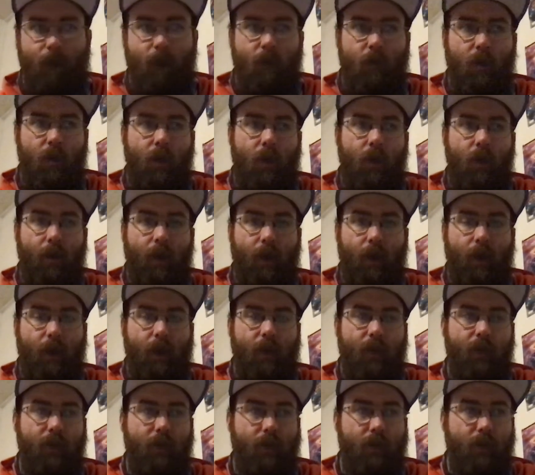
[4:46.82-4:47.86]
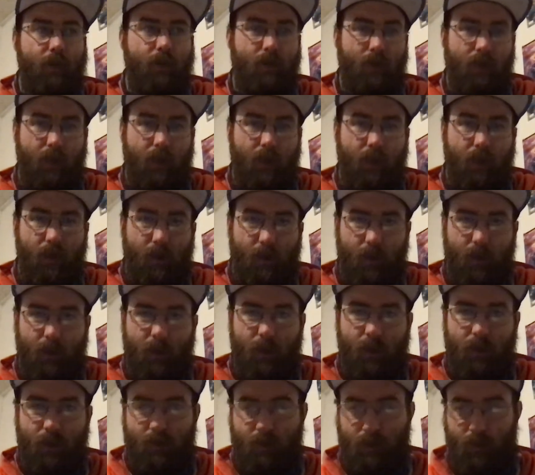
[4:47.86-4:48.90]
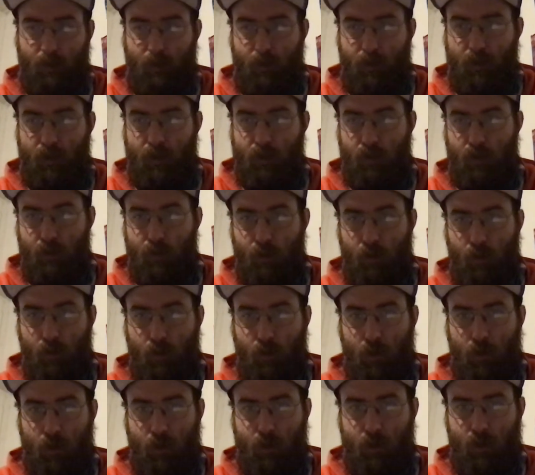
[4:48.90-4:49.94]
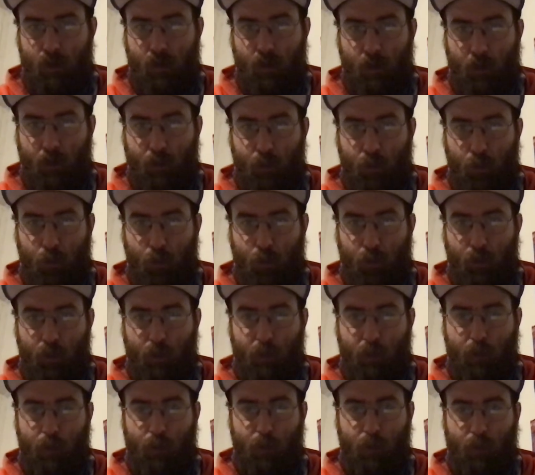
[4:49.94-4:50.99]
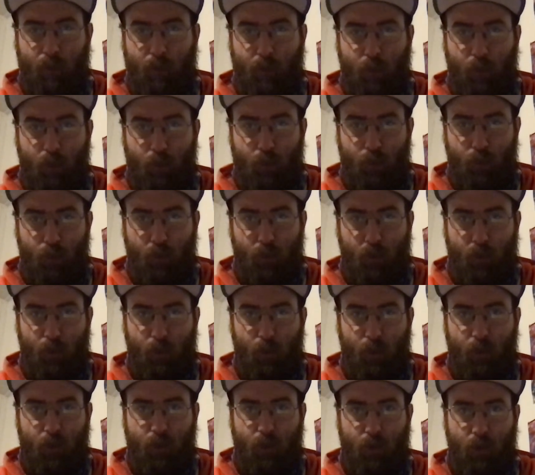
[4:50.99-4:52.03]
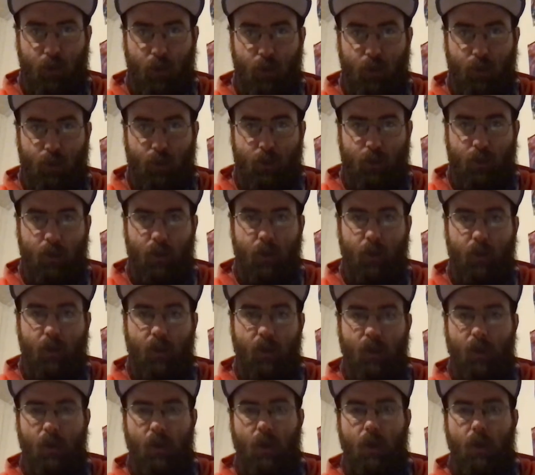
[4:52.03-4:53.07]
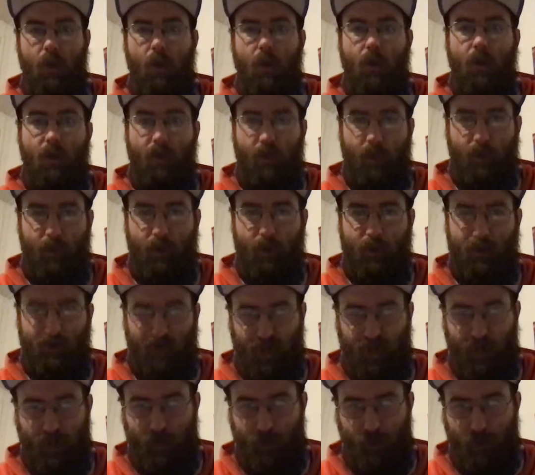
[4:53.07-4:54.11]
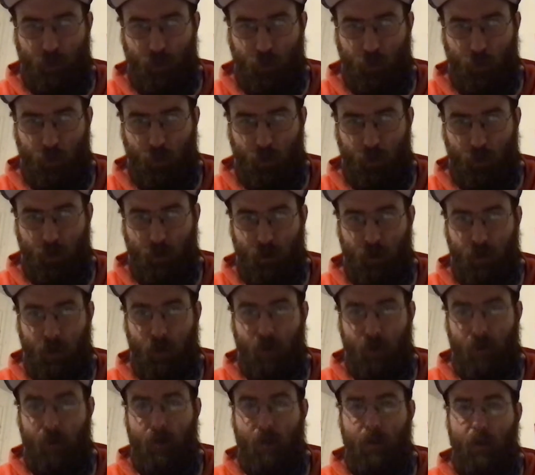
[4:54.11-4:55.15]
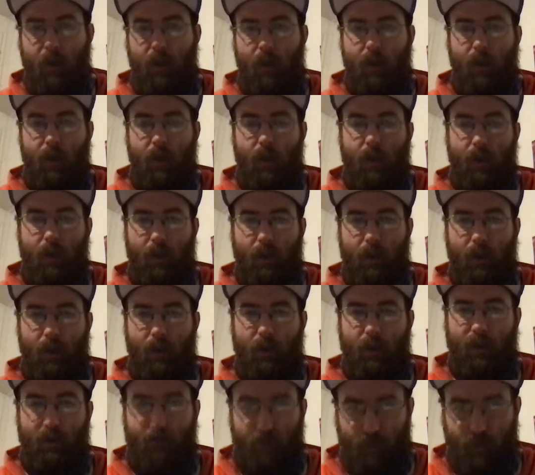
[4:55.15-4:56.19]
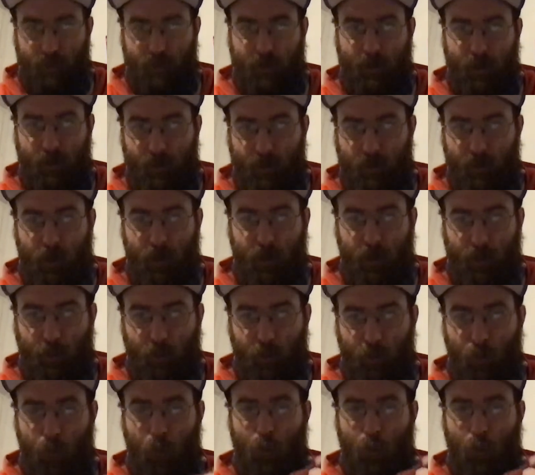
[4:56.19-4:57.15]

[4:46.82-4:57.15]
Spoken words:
and even in something simple as Laboratory in between Postwick and Wedgehurst. Hurst, I definitely tweeted. He had a couple